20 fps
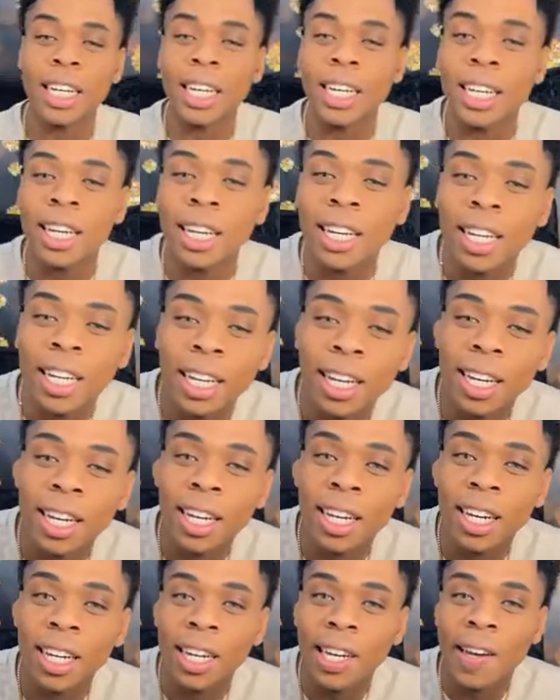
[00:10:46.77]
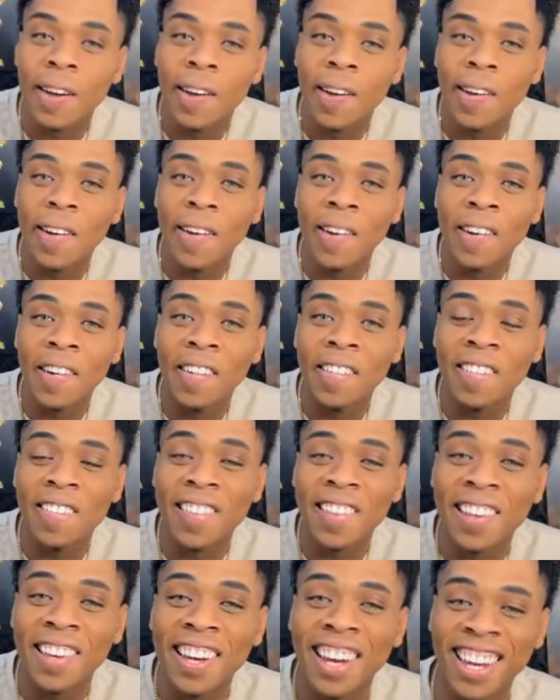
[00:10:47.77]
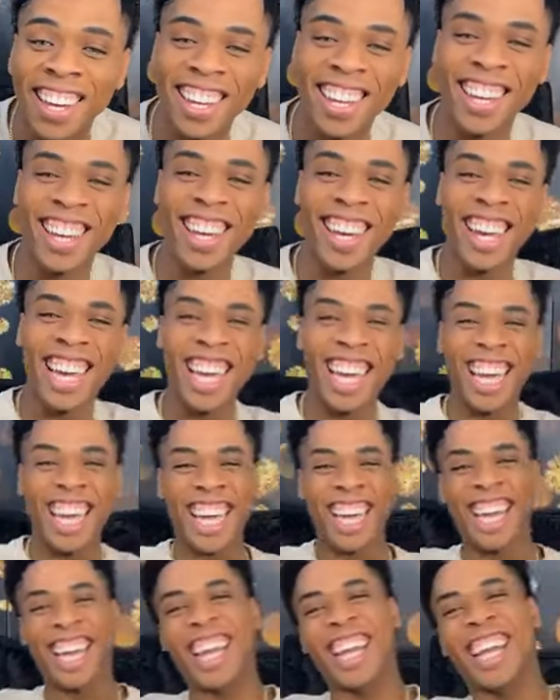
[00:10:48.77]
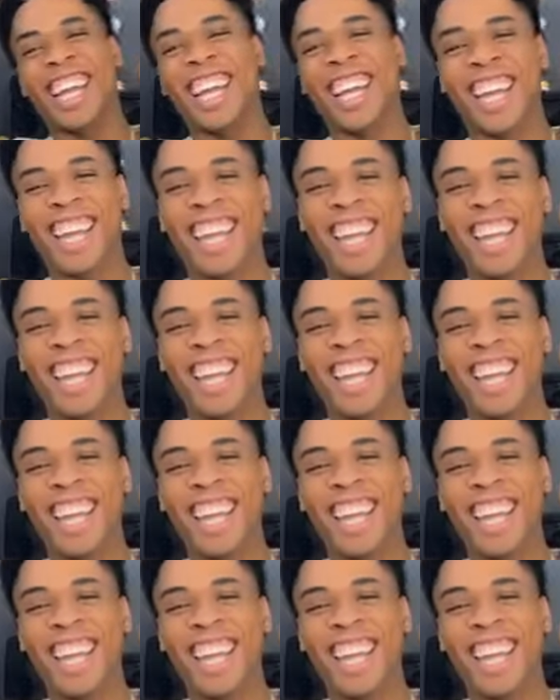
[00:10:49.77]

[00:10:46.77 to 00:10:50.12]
(no one is talking)